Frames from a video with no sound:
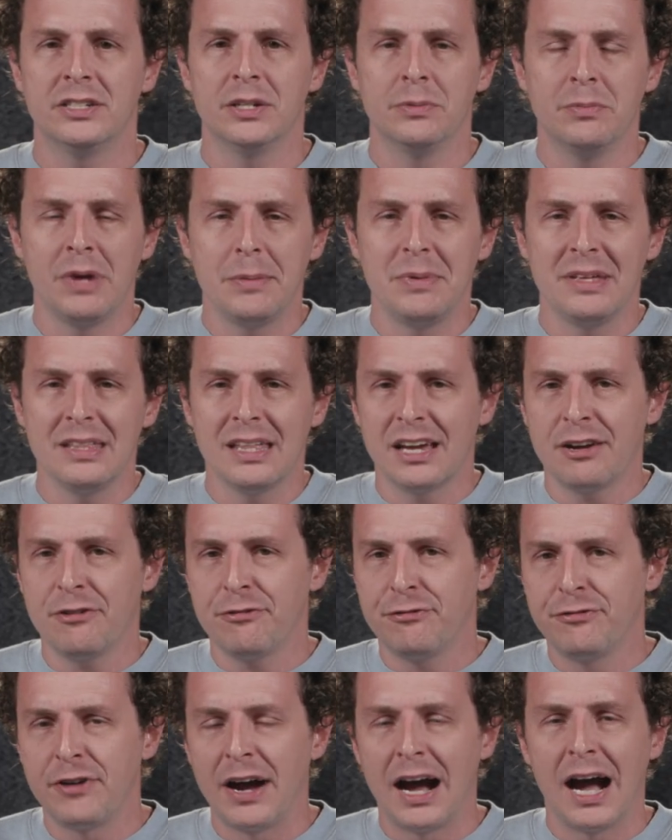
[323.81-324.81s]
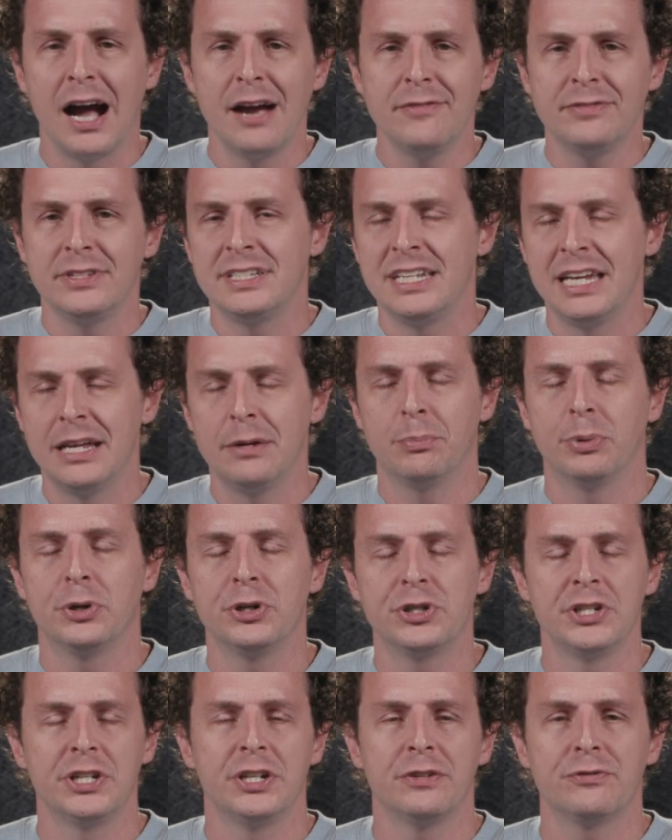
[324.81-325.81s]
to maybe like 5 to
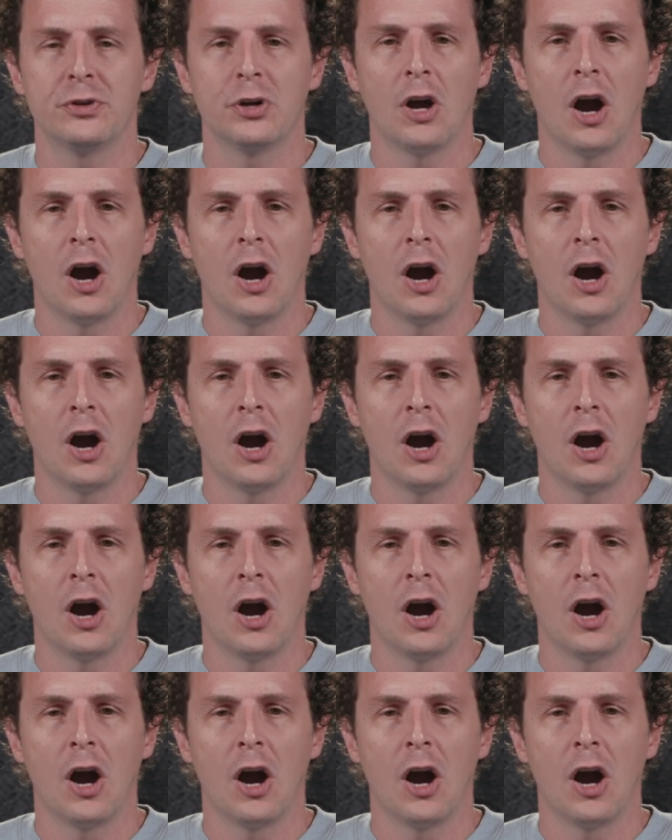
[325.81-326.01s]
10% of